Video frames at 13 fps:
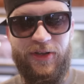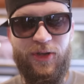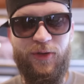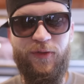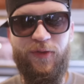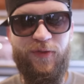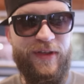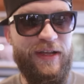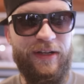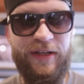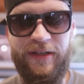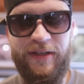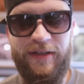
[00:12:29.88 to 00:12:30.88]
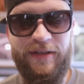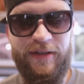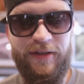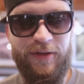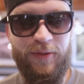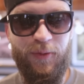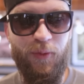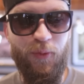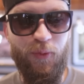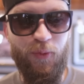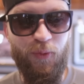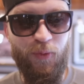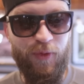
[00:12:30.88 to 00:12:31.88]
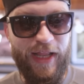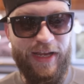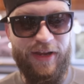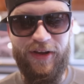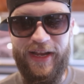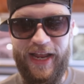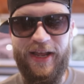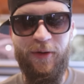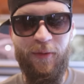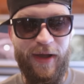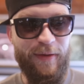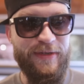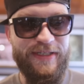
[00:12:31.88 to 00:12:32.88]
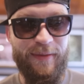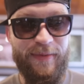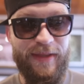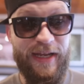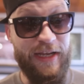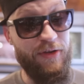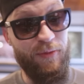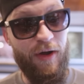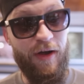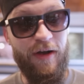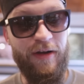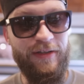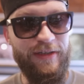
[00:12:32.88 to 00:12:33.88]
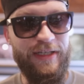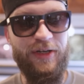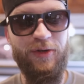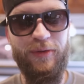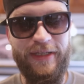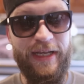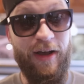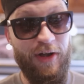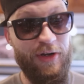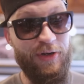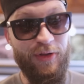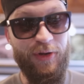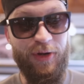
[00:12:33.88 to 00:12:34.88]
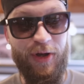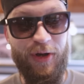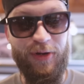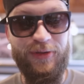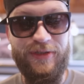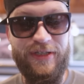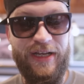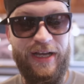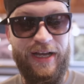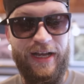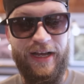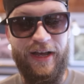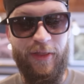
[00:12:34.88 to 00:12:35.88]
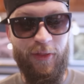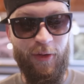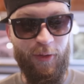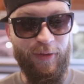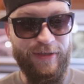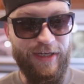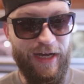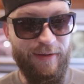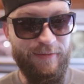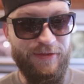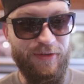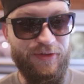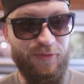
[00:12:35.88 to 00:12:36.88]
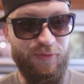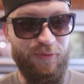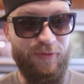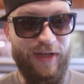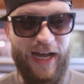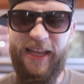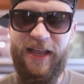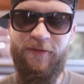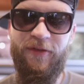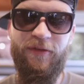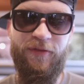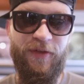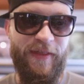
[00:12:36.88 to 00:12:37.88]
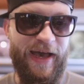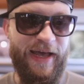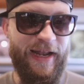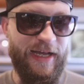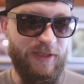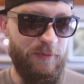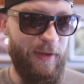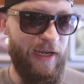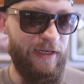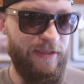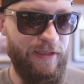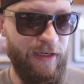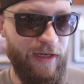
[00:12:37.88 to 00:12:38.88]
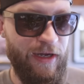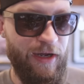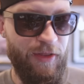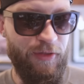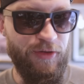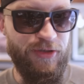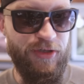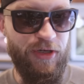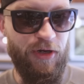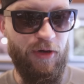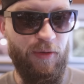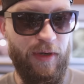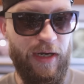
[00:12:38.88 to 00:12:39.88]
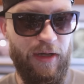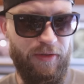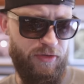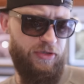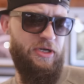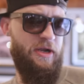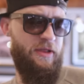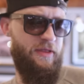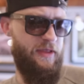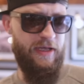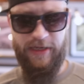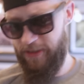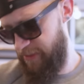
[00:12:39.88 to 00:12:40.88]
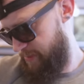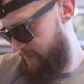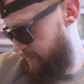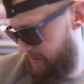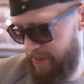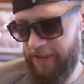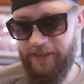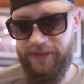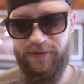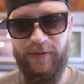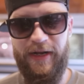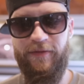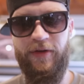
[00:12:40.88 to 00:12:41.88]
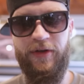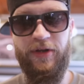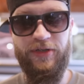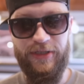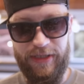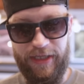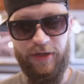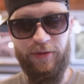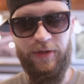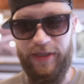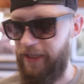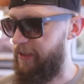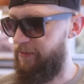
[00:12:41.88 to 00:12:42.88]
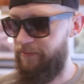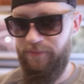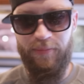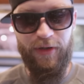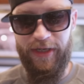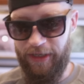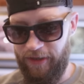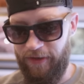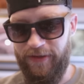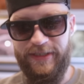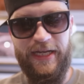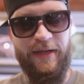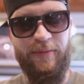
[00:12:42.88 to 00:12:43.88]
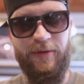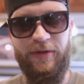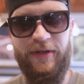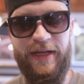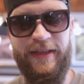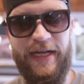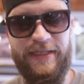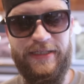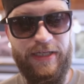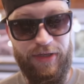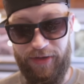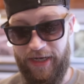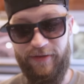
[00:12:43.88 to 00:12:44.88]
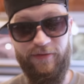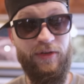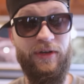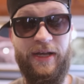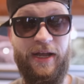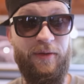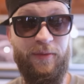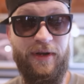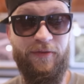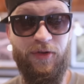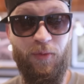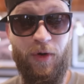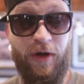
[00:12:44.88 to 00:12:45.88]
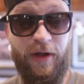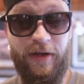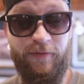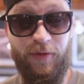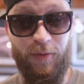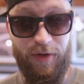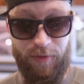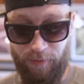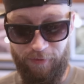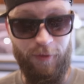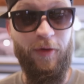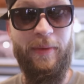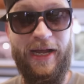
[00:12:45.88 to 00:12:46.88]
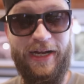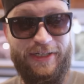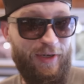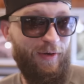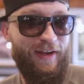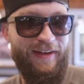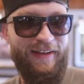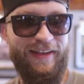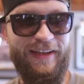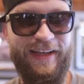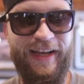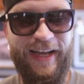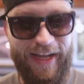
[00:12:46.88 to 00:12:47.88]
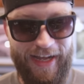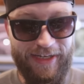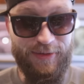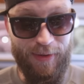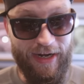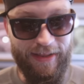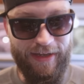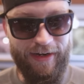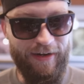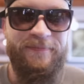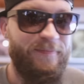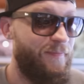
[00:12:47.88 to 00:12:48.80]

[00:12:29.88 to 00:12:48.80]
You feel like you're getting away with something, and you are literally under their nose the whole time. So it's, I love it for that aspect. There's none of this or whatever. You're just literally putting it on the table and that's it. You can have a look at it whenever you want, if you want to refer back to it. Like, it's right there.